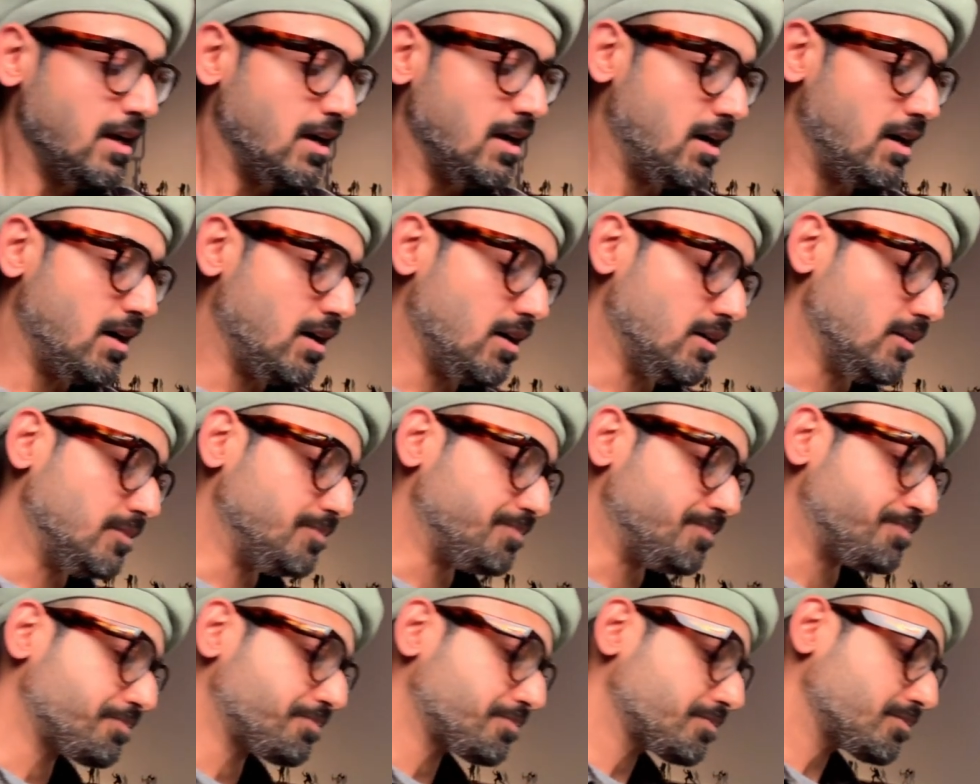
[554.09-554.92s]

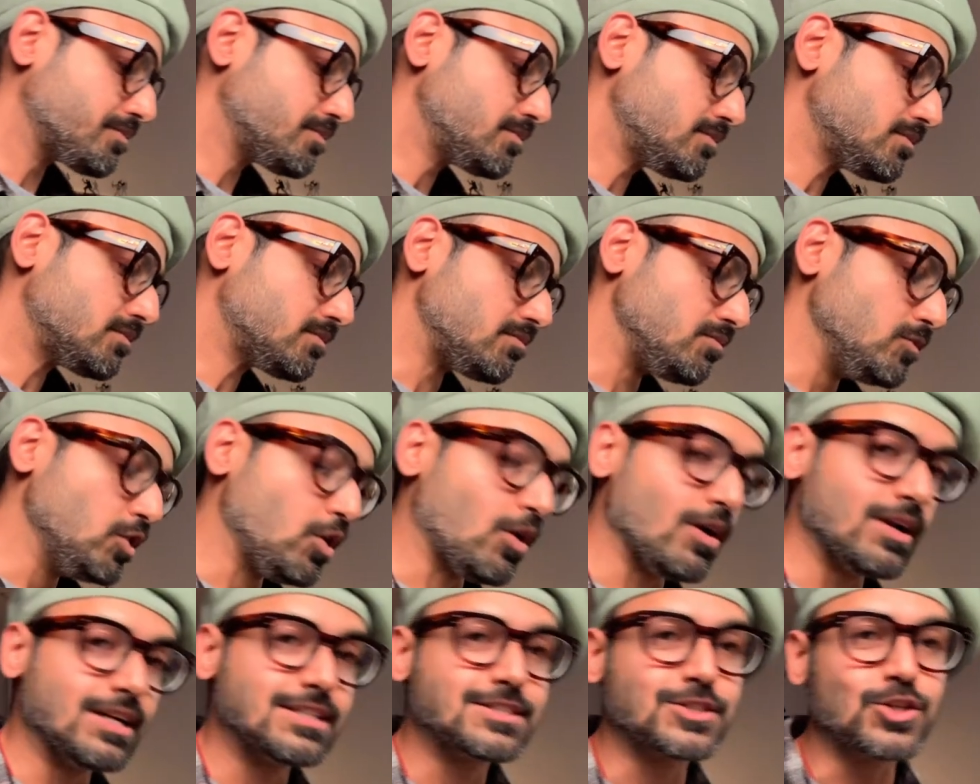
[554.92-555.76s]

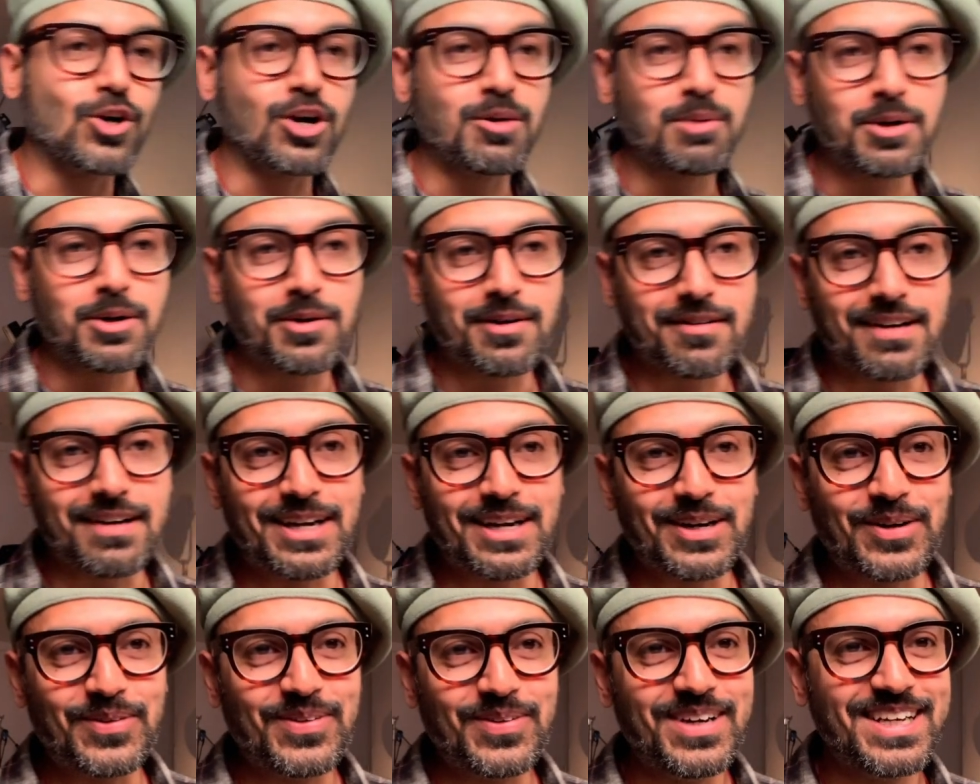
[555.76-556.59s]
Or let's talk about it right
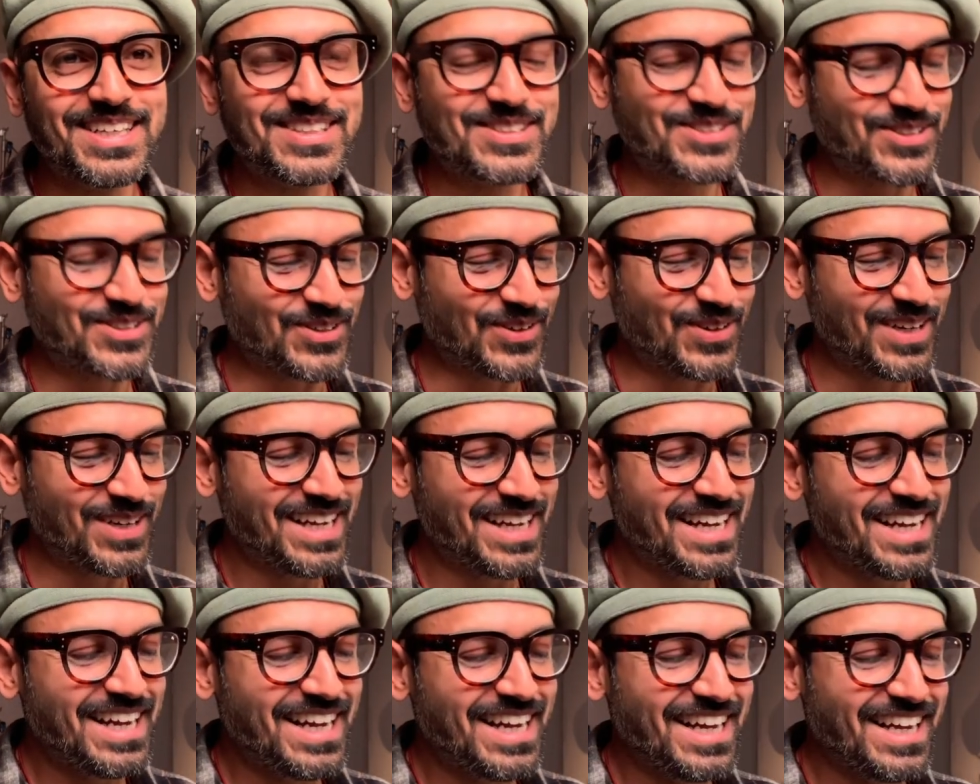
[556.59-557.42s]
now.
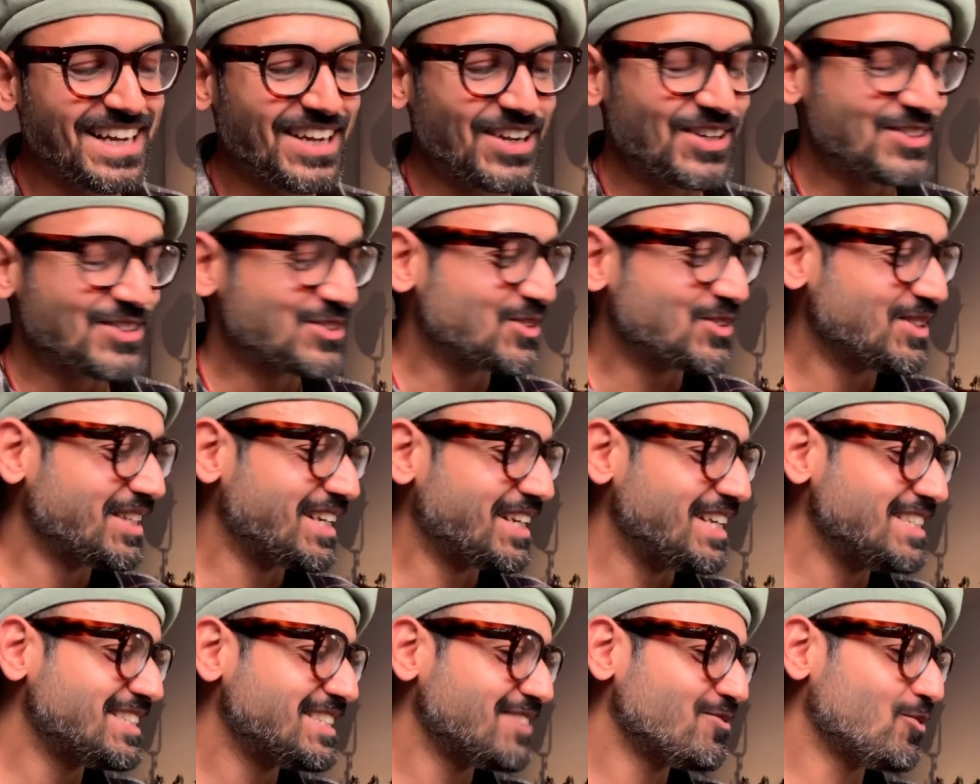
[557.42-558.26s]
So the
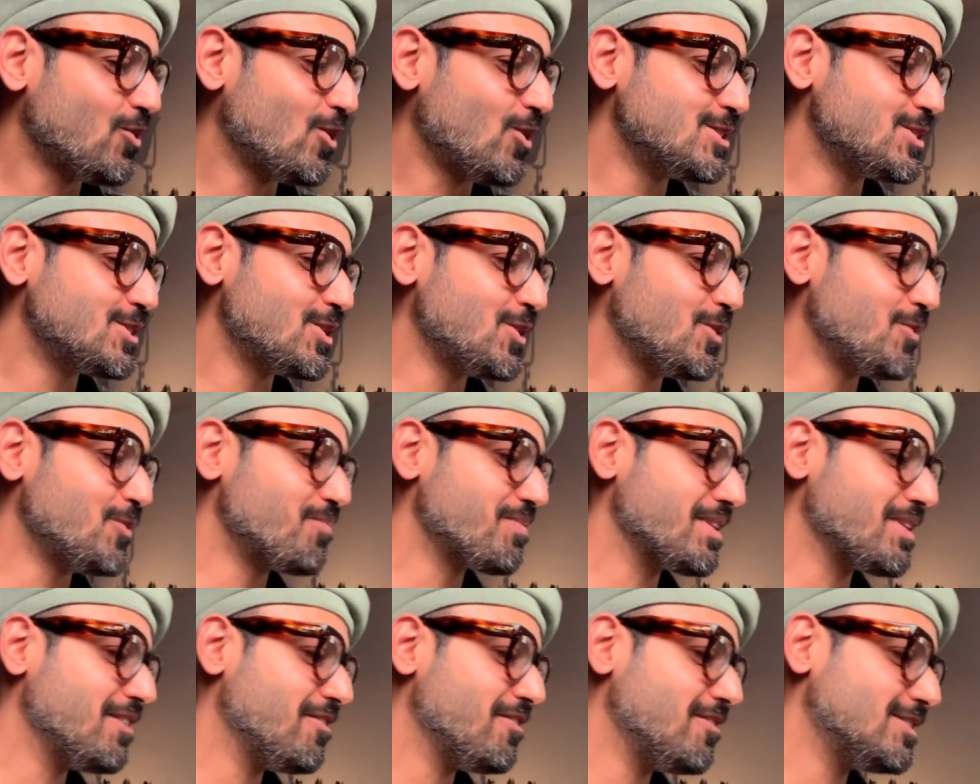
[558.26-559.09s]
reason was,
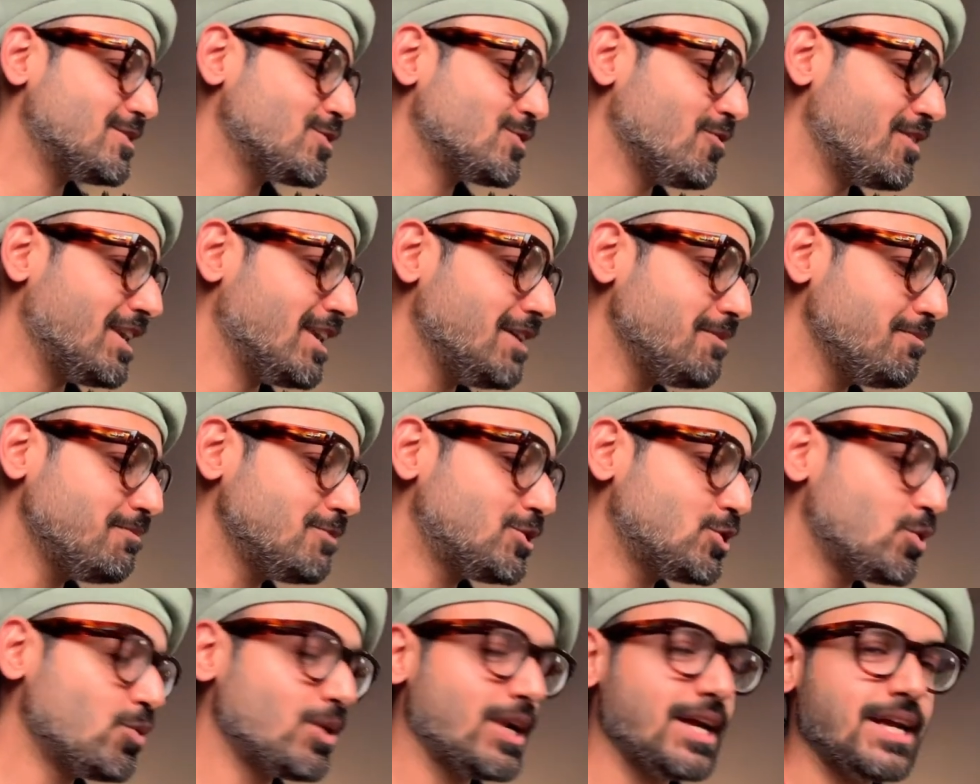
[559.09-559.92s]
so when I'm
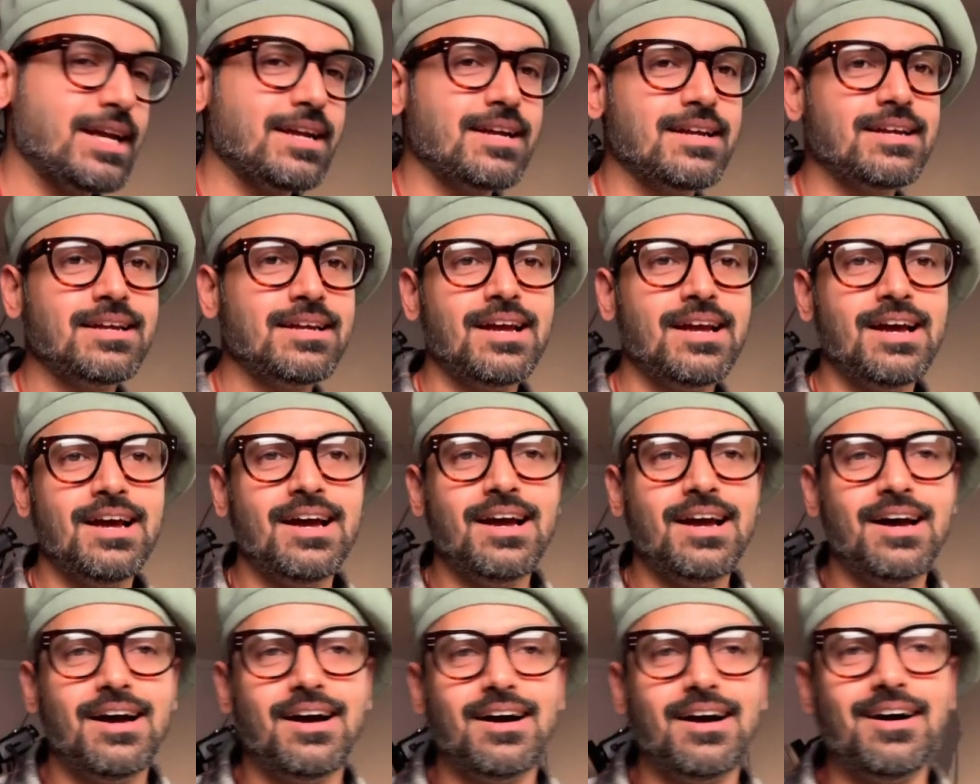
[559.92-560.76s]
shooting
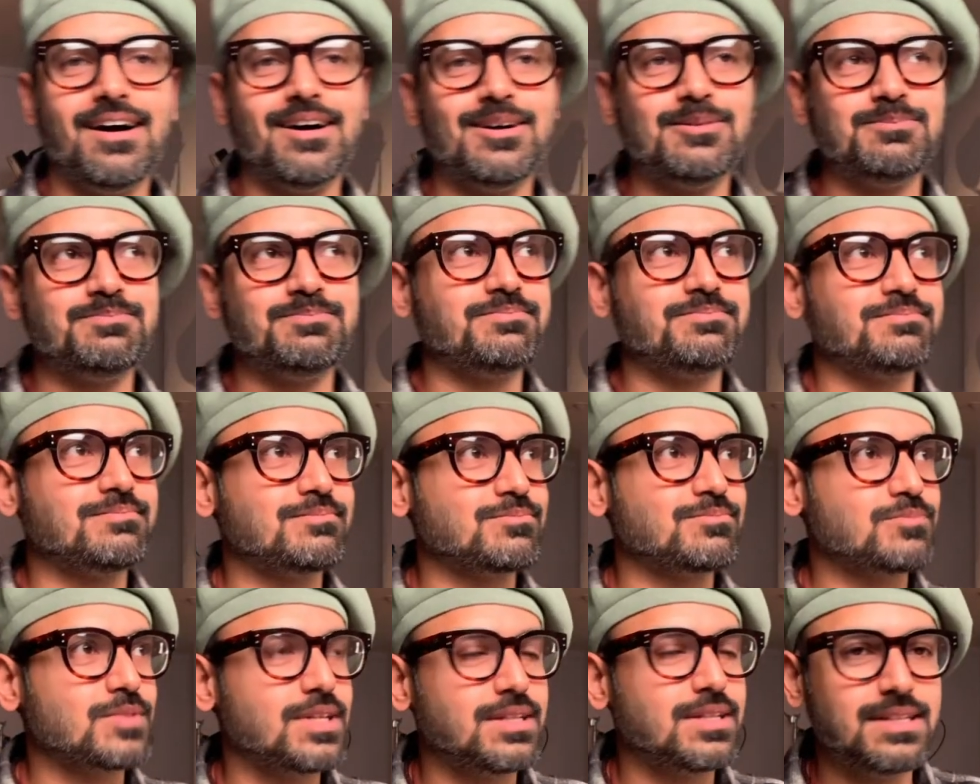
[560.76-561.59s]

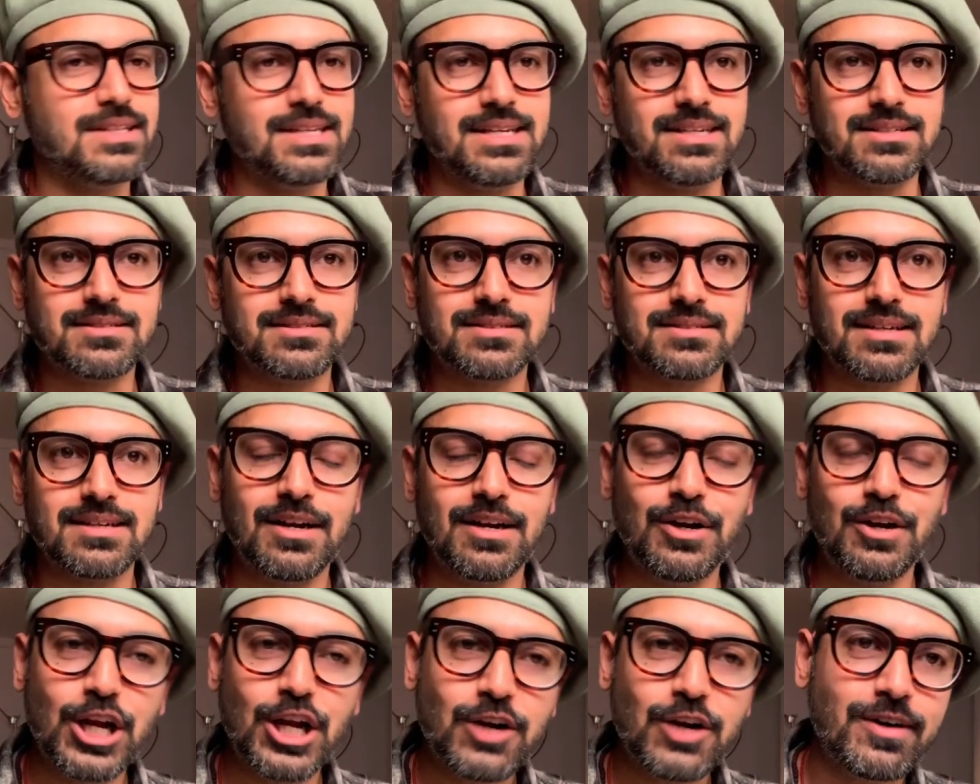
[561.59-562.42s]
these
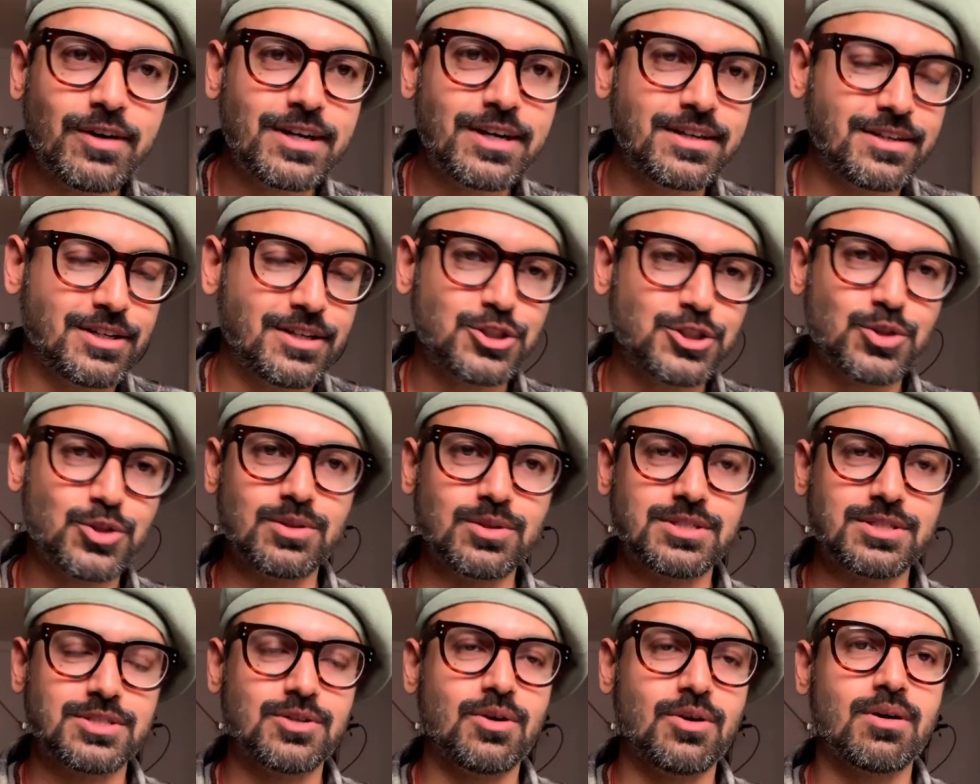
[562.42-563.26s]
liquid
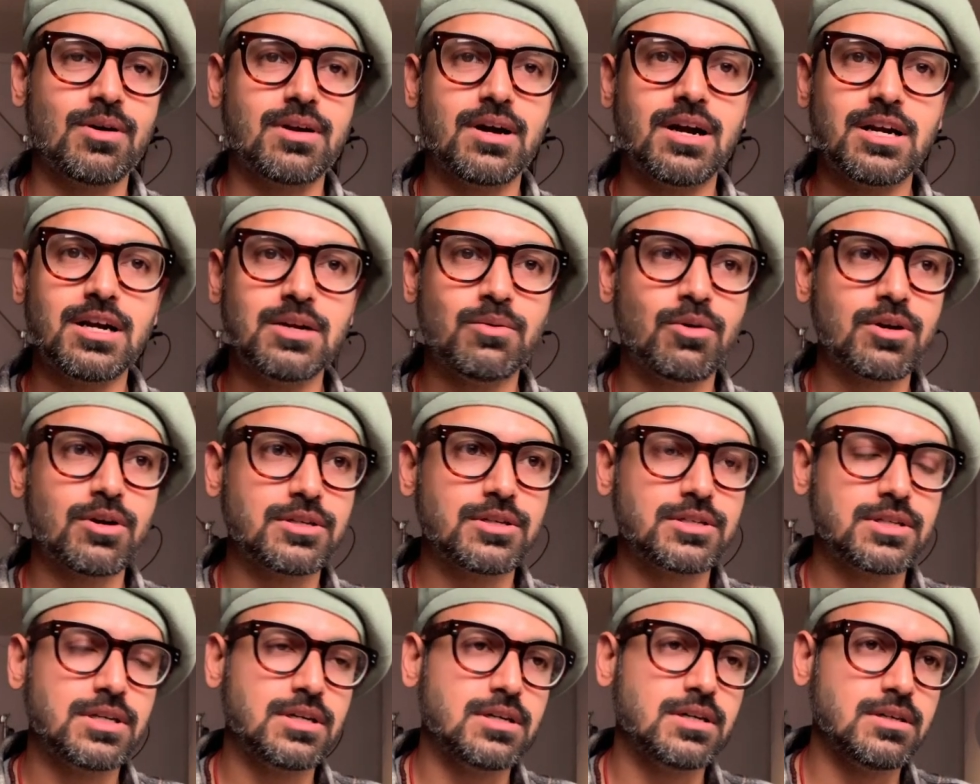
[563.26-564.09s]
shoots or
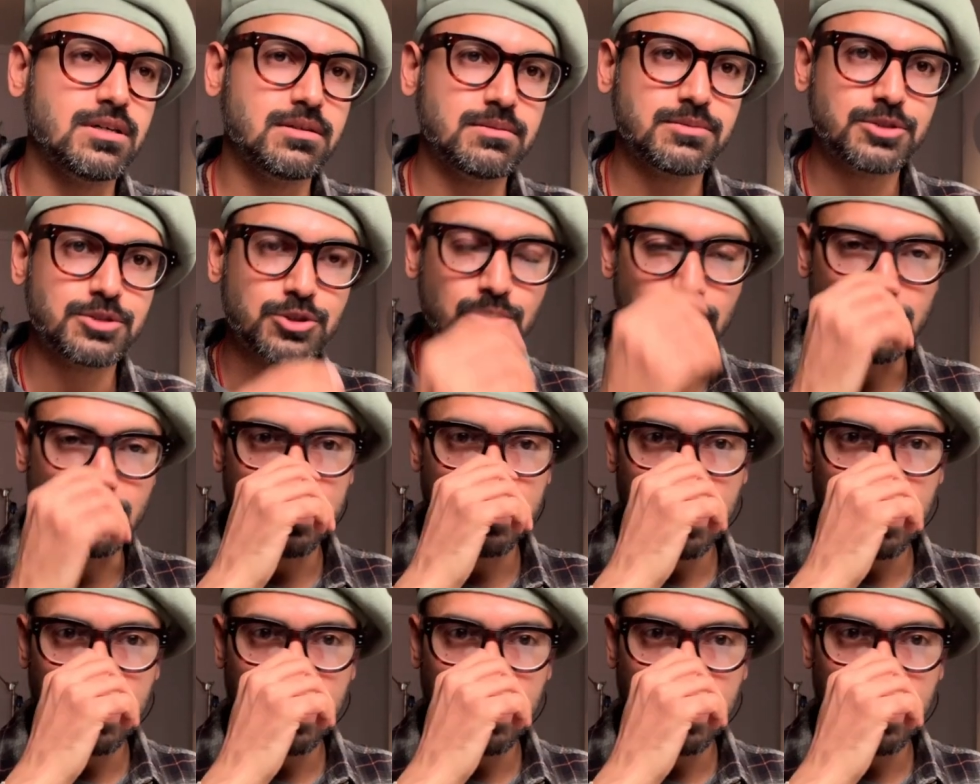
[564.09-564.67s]
underwater shoots,